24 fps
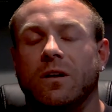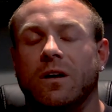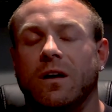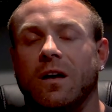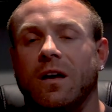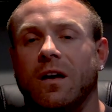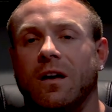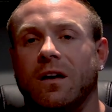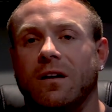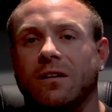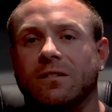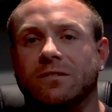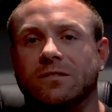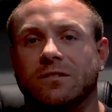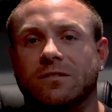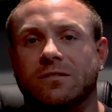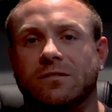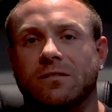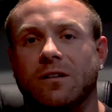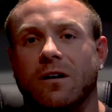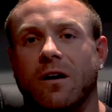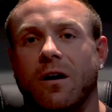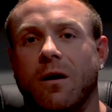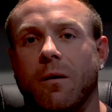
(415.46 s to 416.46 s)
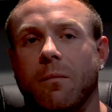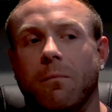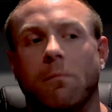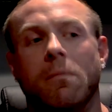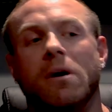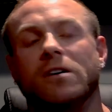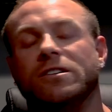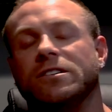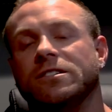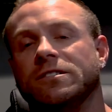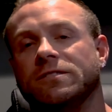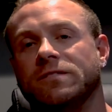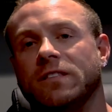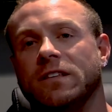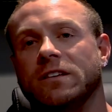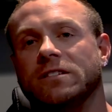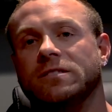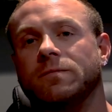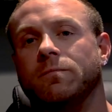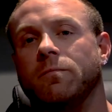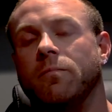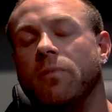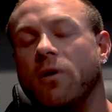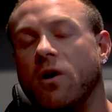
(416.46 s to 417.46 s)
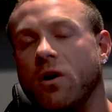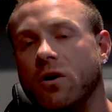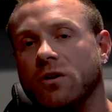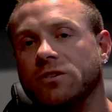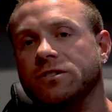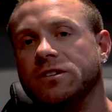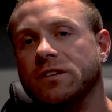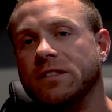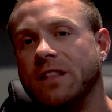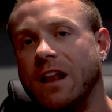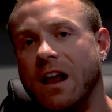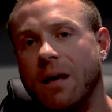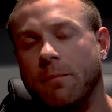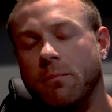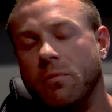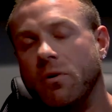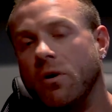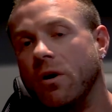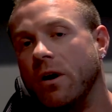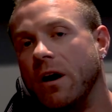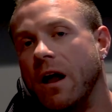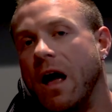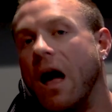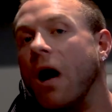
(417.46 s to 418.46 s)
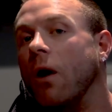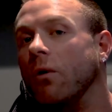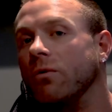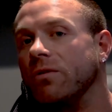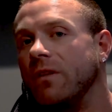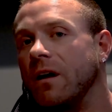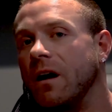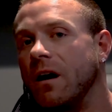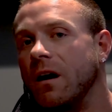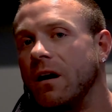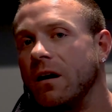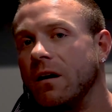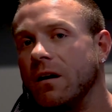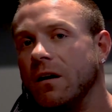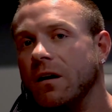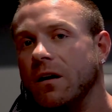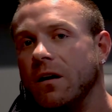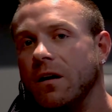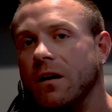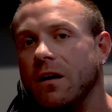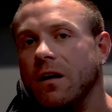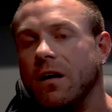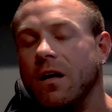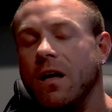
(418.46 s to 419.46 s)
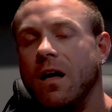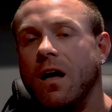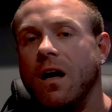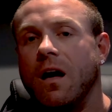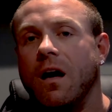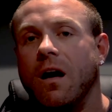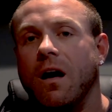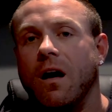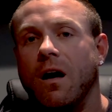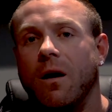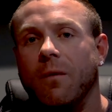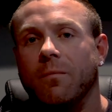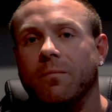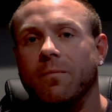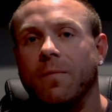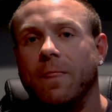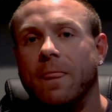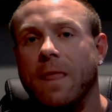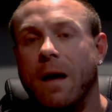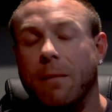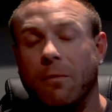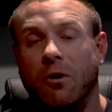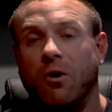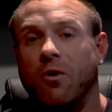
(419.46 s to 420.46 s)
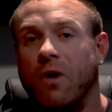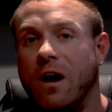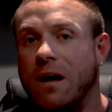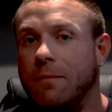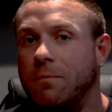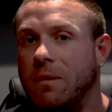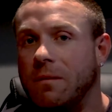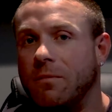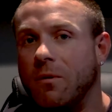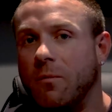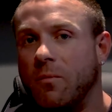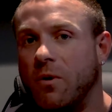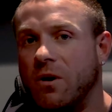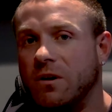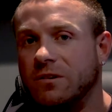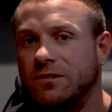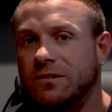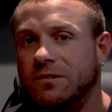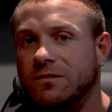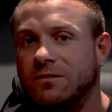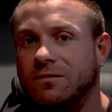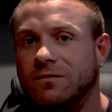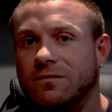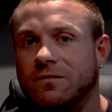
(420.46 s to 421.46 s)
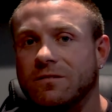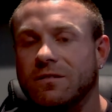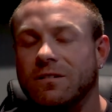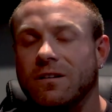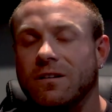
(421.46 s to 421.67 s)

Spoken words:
As much as this person that I put out there, I'm a great people person,